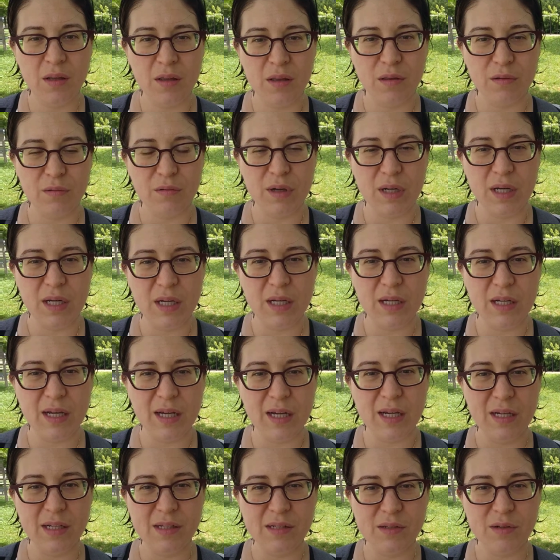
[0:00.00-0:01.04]
Three
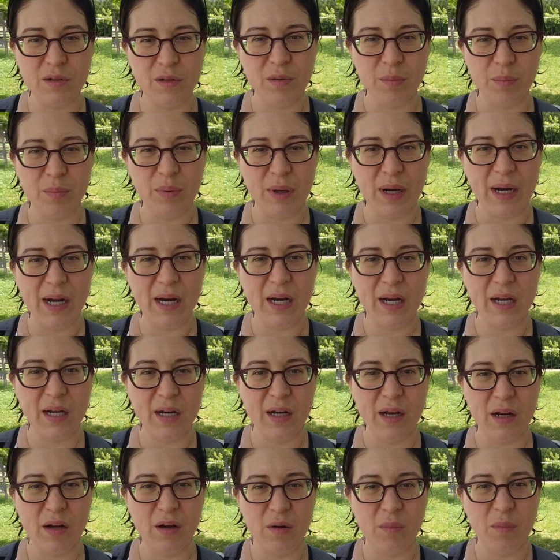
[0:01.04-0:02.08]
days, took a break,
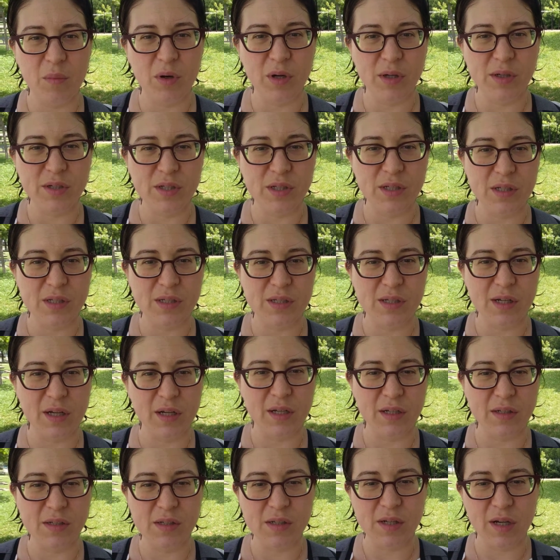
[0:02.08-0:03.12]
and now I'm on to the
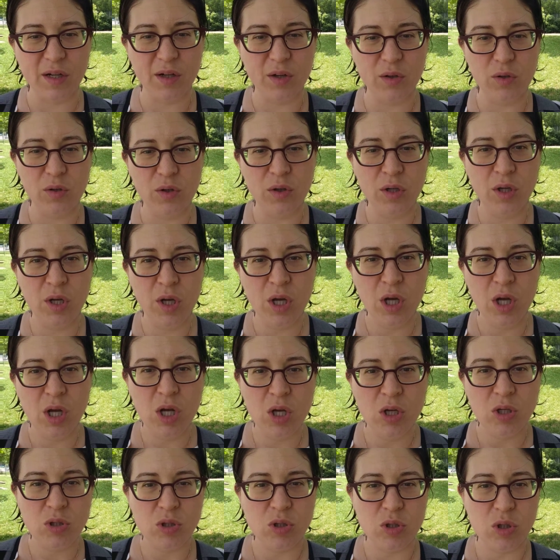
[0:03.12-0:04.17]
second cycle.
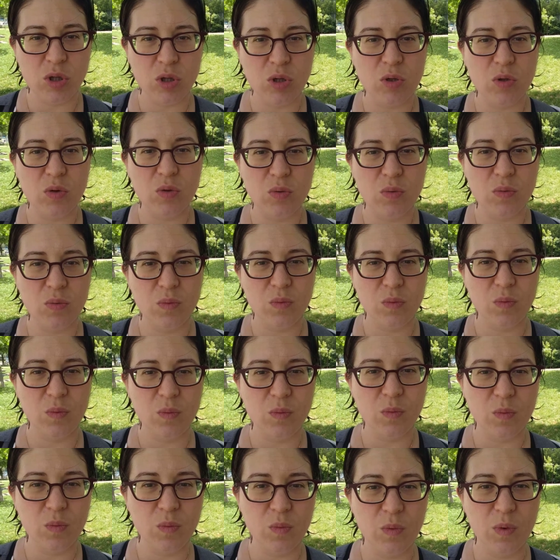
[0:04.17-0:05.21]
So
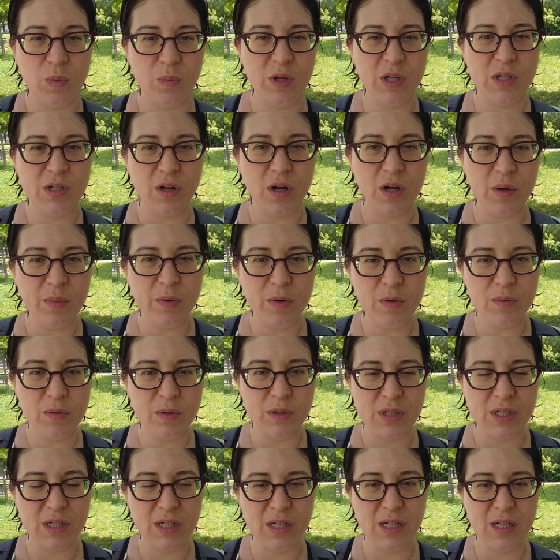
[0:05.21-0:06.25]
when we talk about
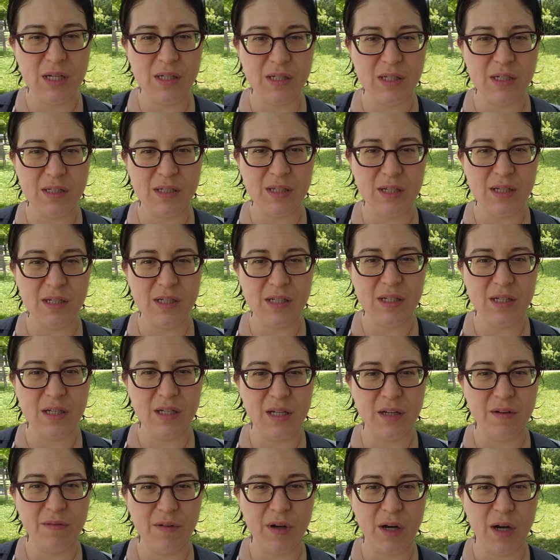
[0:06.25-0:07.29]
routines, it's easy to
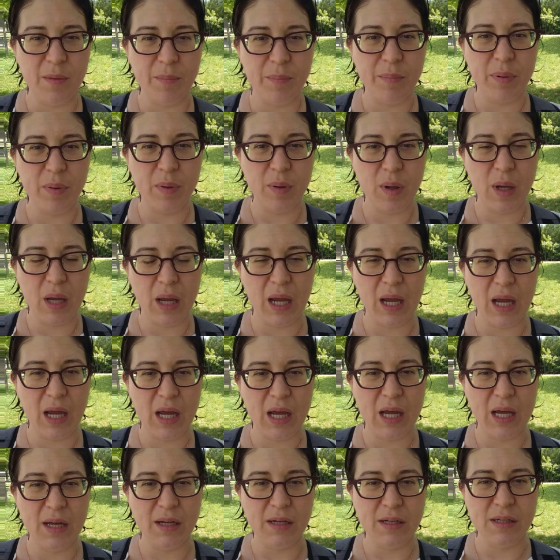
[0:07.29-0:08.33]
give up
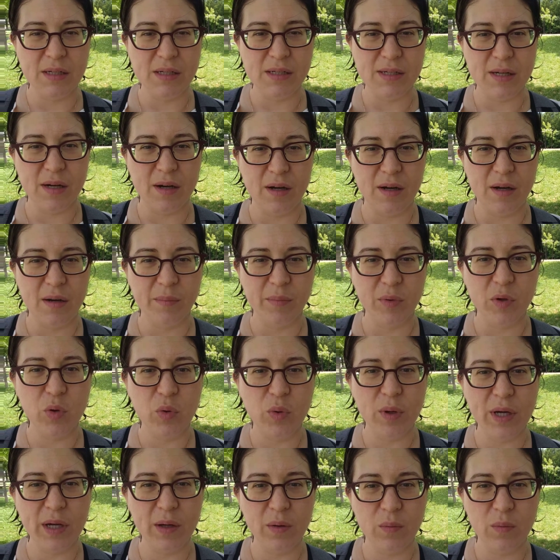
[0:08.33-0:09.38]
and um,
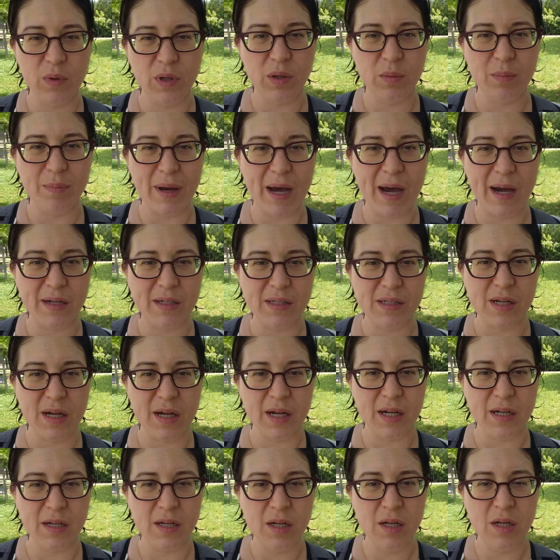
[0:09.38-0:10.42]
quit when you
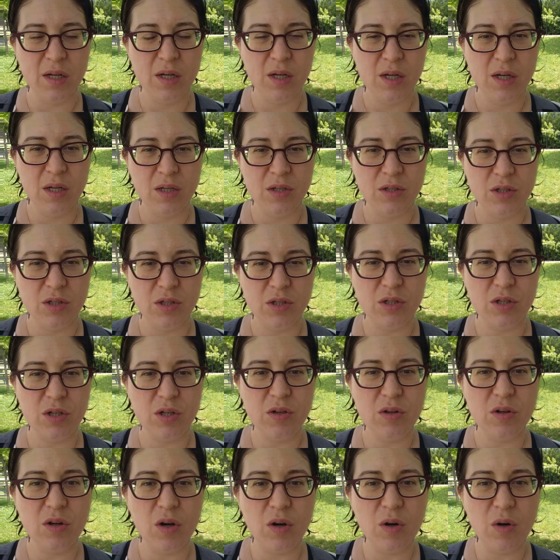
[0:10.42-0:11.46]
backside. Just so
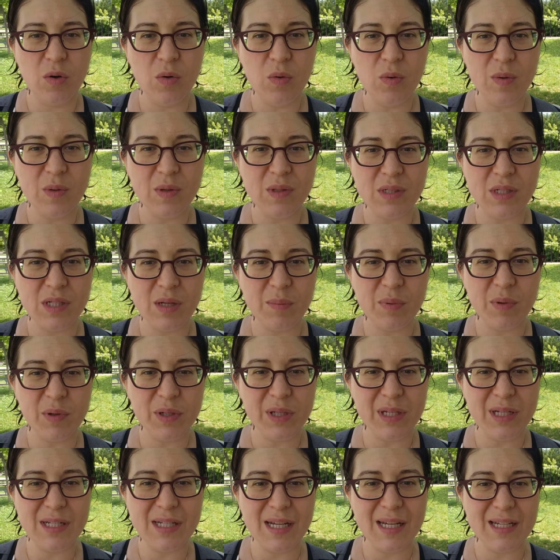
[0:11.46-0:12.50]
you know,
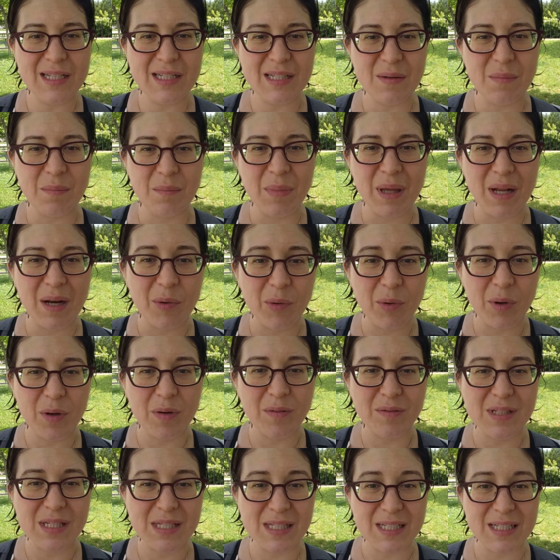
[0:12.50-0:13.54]
typically takes a
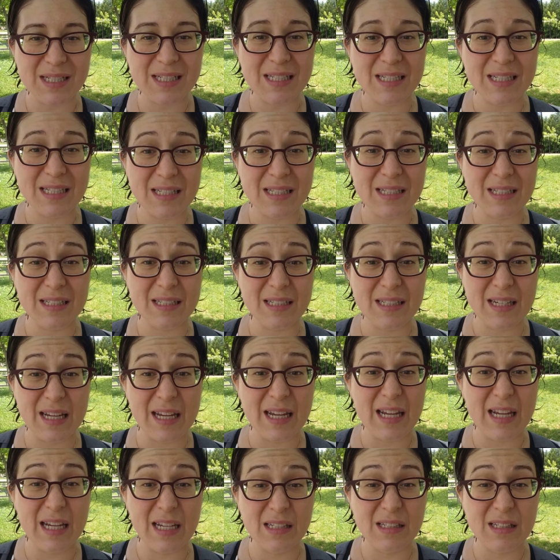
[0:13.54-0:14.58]
minimum of 66
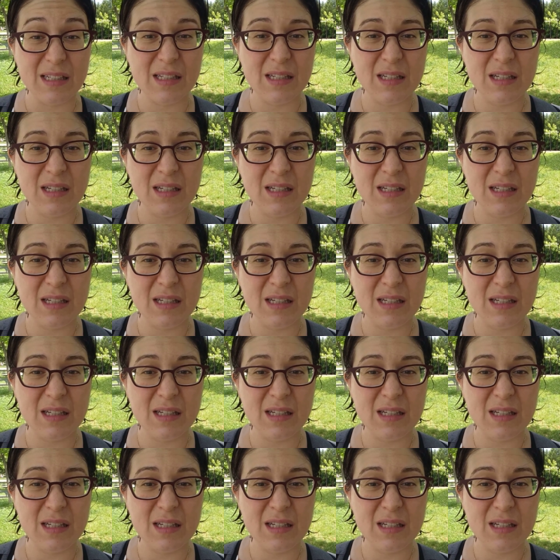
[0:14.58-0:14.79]
days